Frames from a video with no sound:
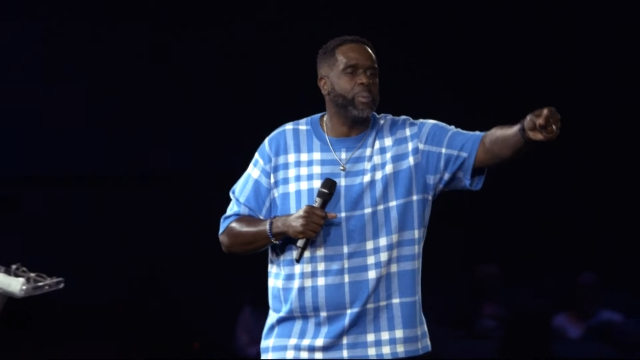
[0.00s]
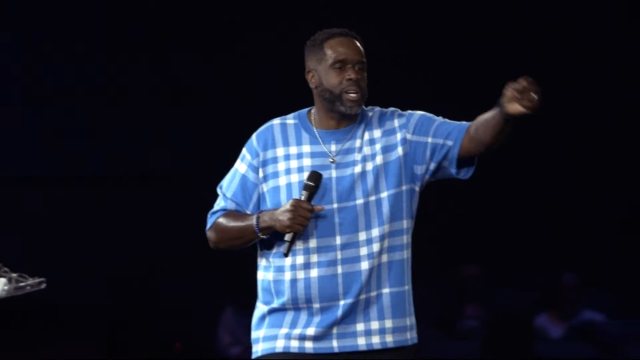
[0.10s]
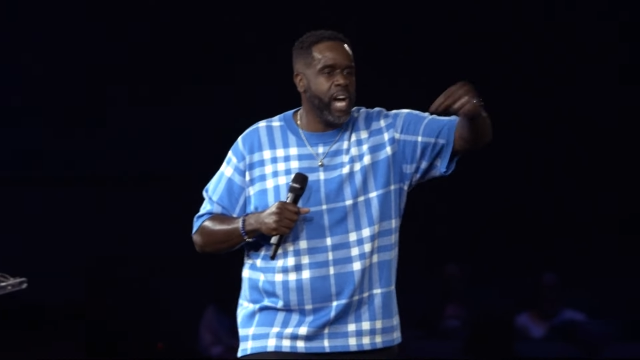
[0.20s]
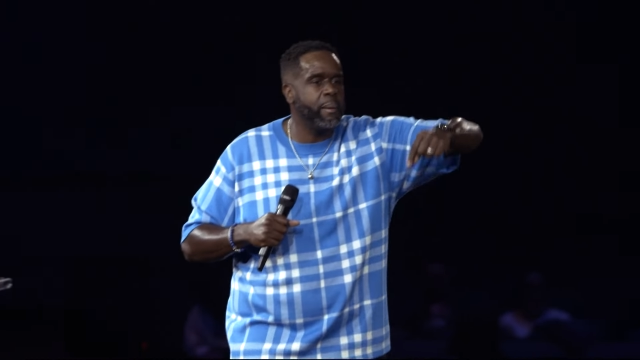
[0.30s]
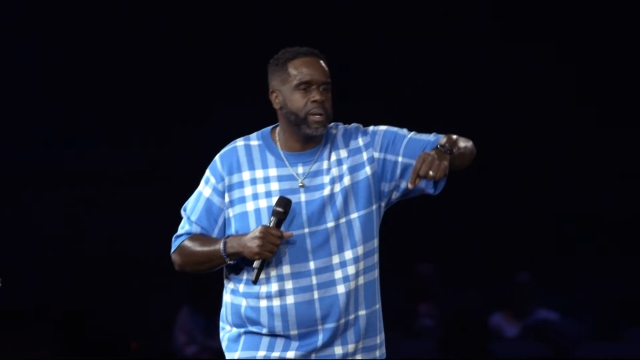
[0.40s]
were
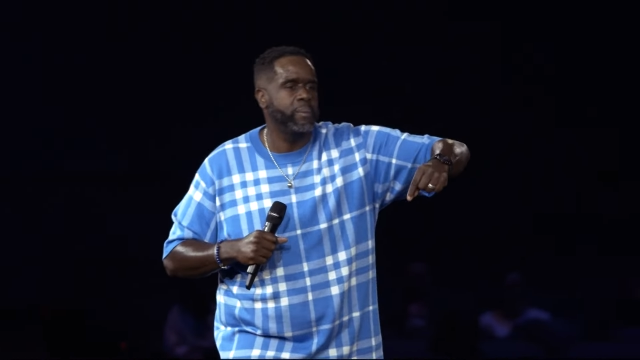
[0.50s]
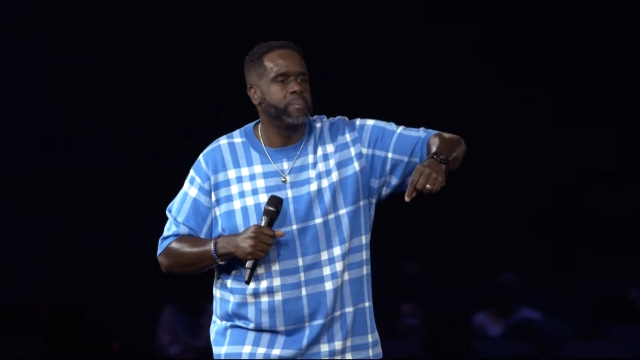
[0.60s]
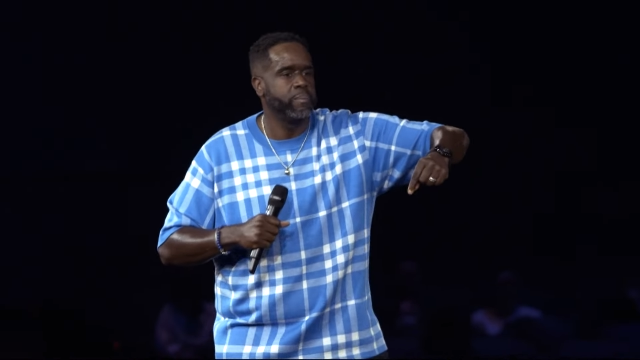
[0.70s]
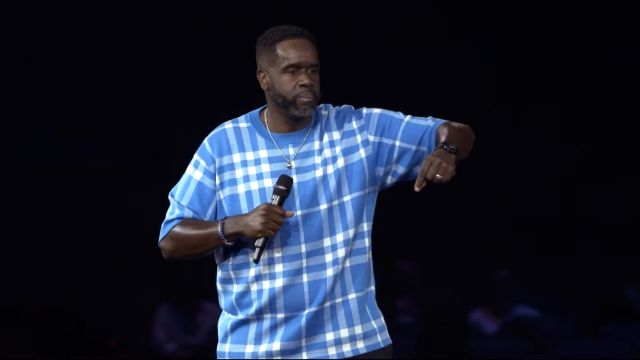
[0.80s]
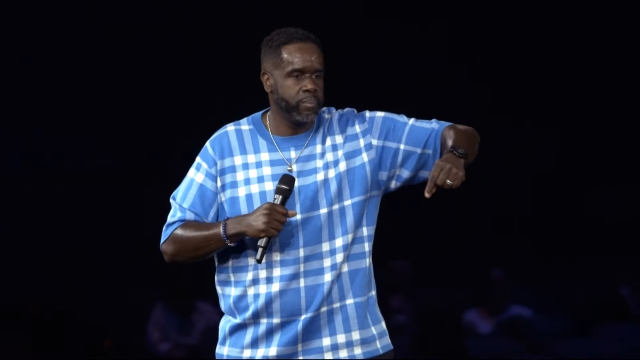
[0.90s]
coming.
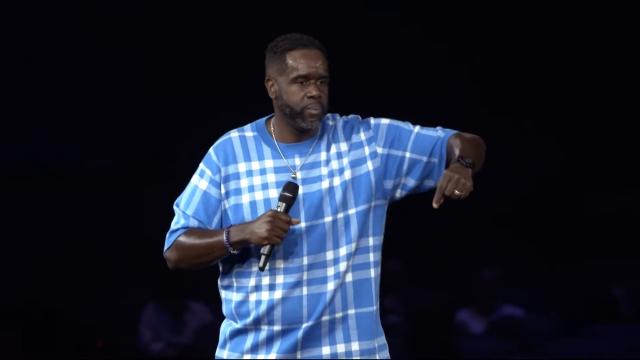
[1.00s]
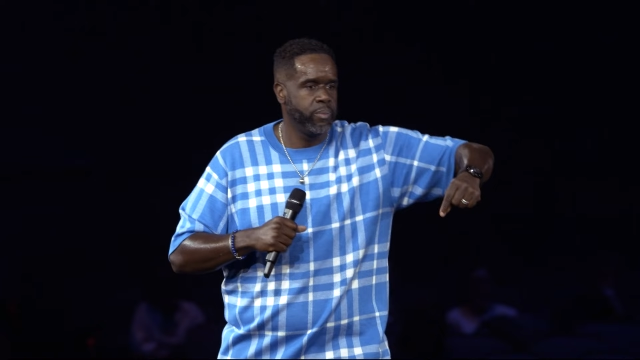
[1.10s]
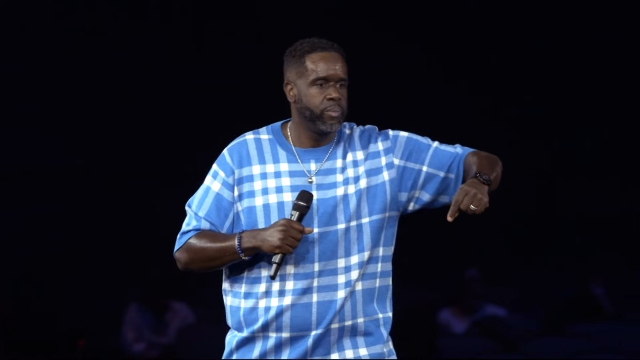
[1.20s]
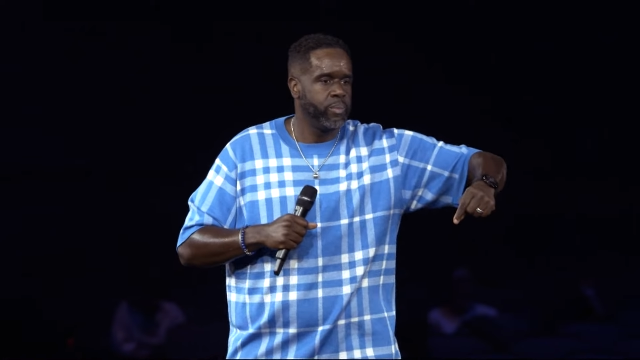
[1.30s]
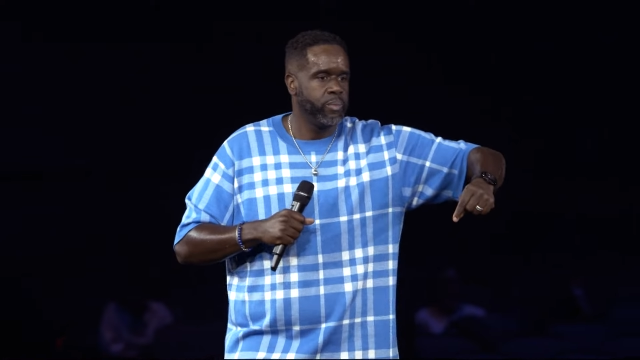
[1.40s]

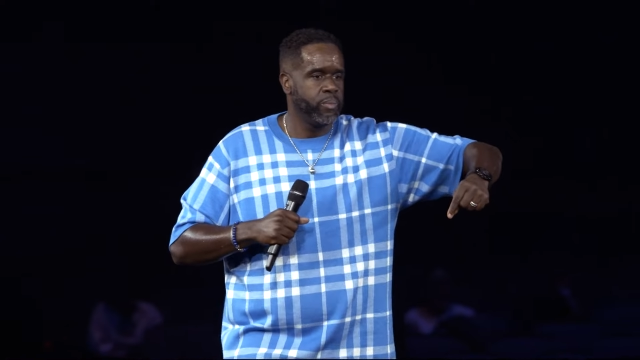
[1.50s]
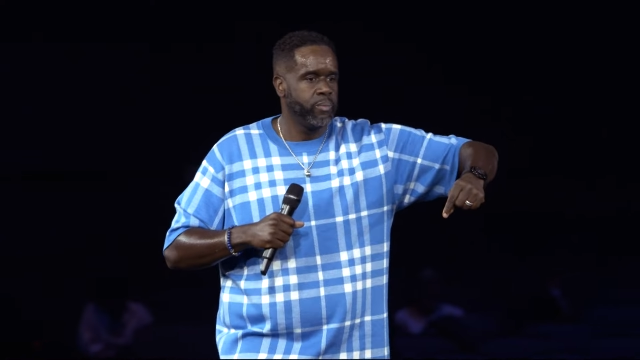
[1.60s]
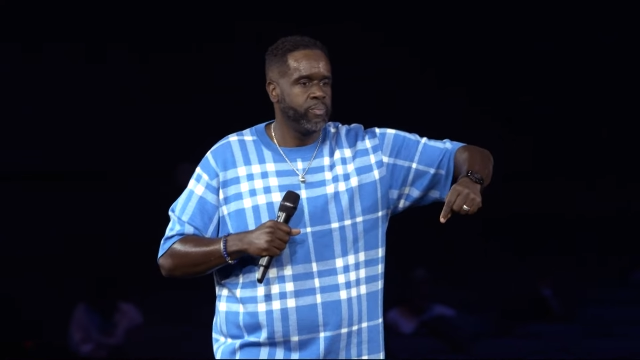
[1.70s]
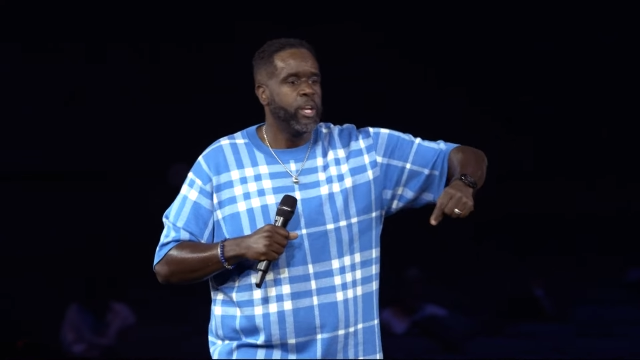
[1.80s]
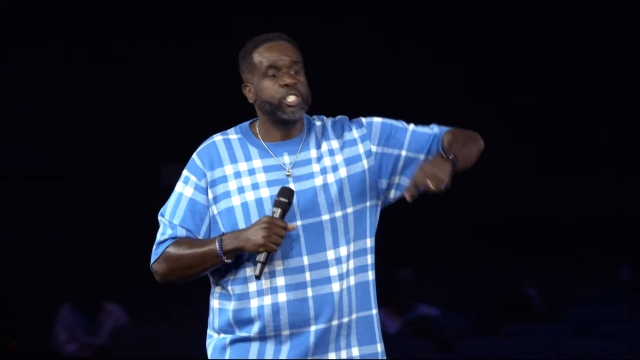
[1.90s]

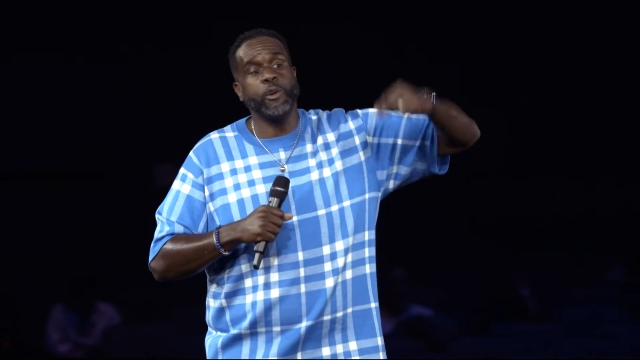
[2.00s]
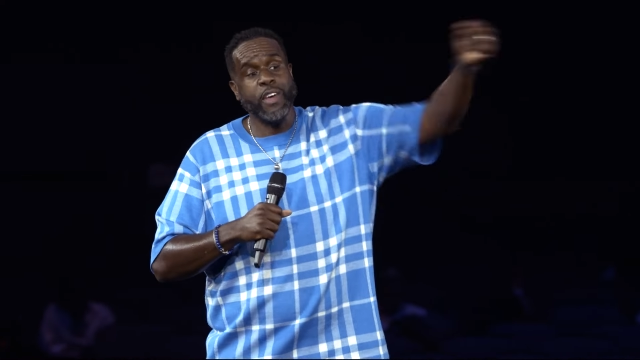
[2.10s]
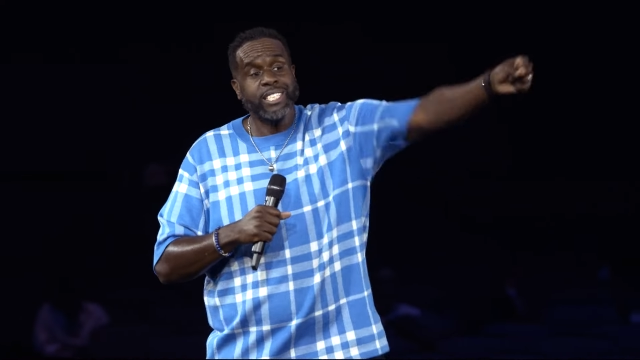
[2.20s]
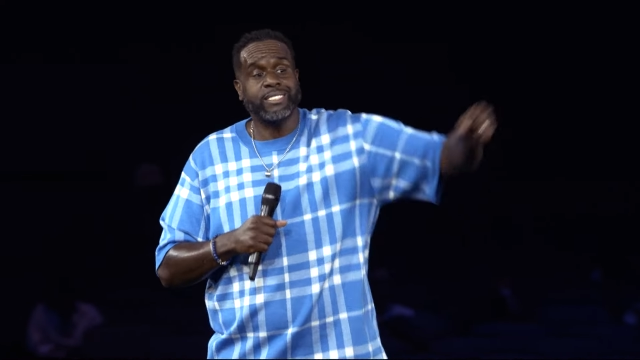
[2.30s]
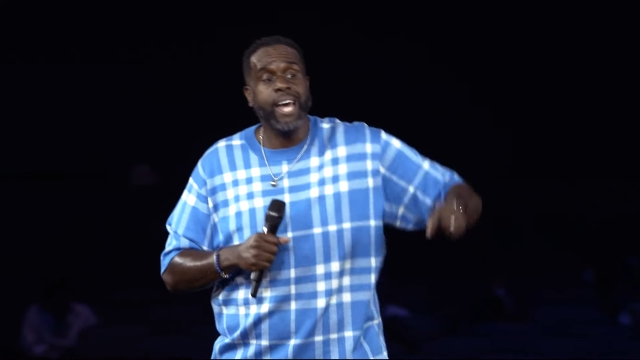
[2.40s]
So
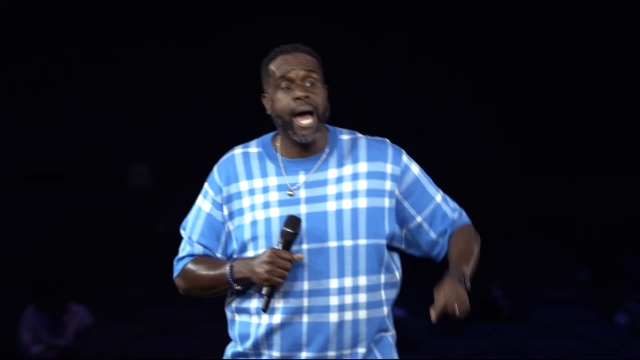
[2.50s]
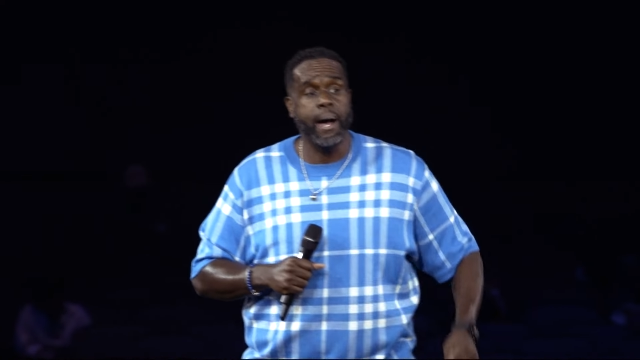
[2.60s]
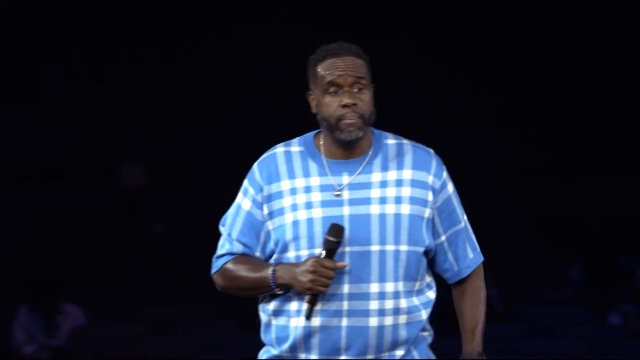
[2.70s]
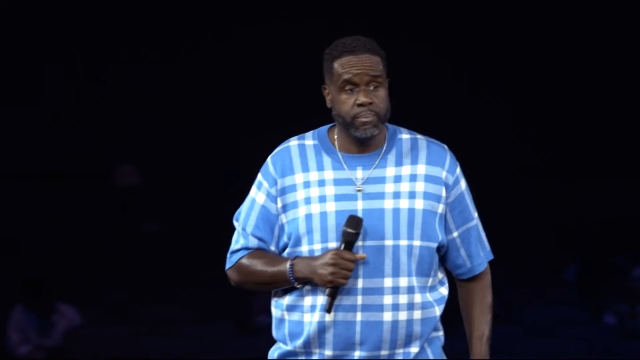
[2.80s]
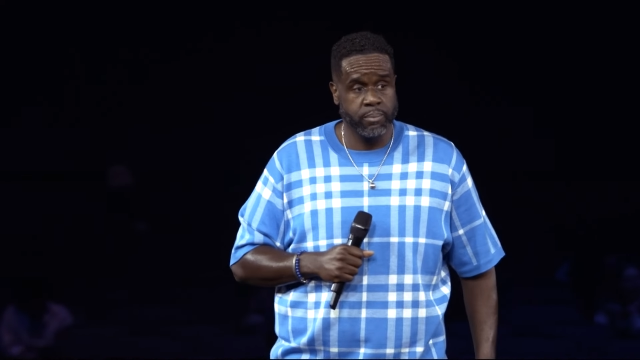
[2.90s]
this
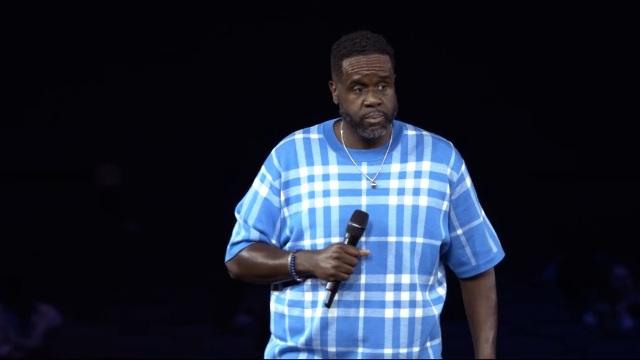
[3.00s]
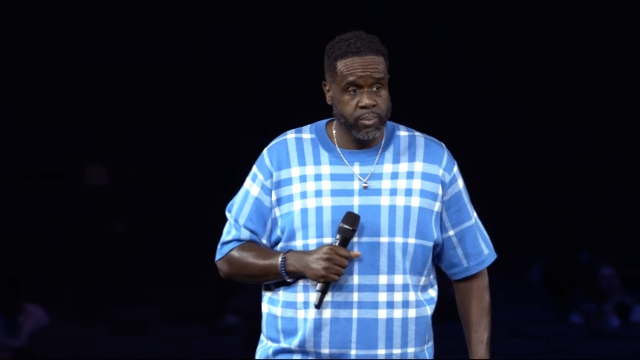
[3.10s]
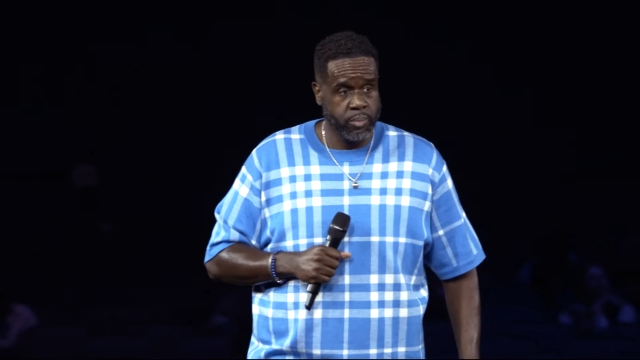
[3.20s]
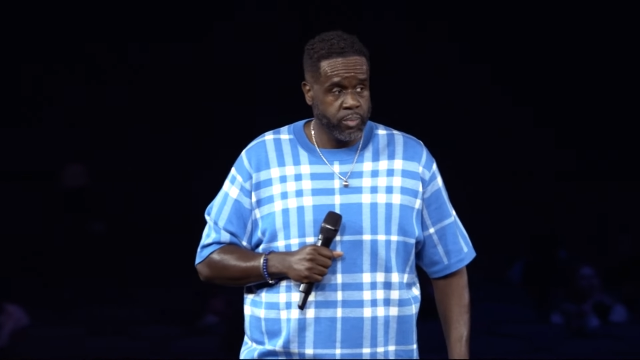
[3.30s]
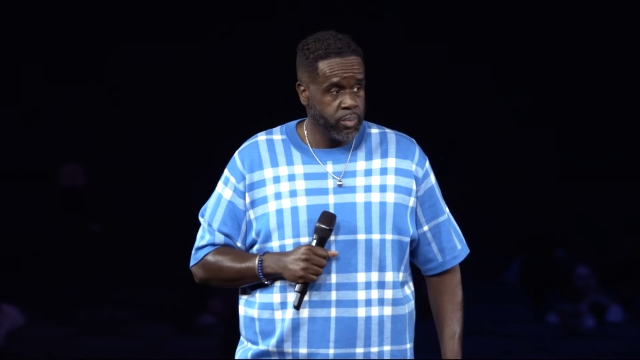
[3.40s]
time,
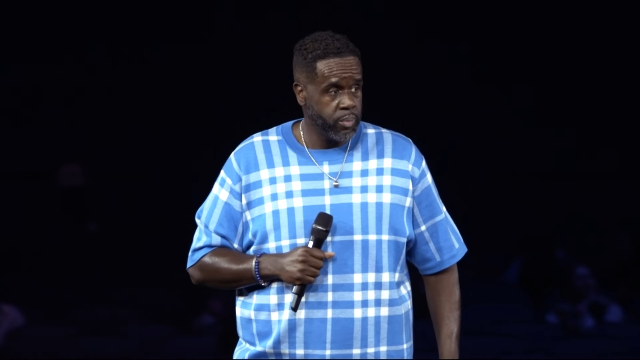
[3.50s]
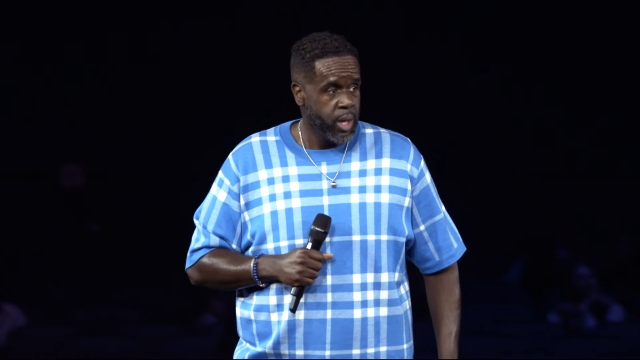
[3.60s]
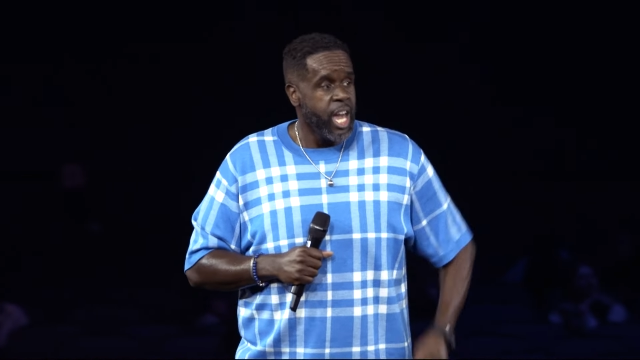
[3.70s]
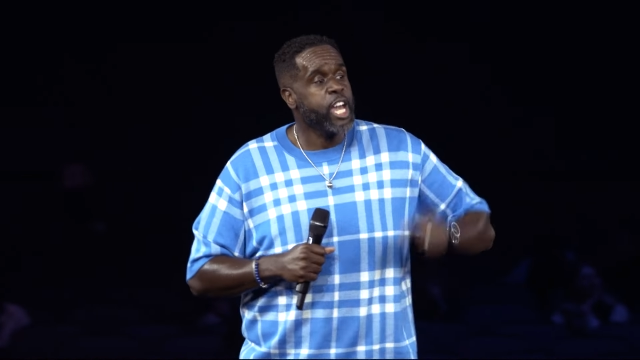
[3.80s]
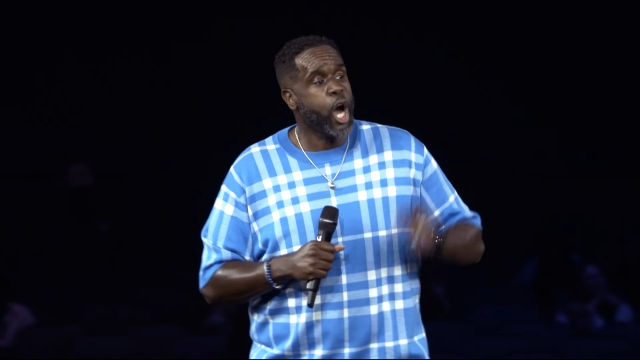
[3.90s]
he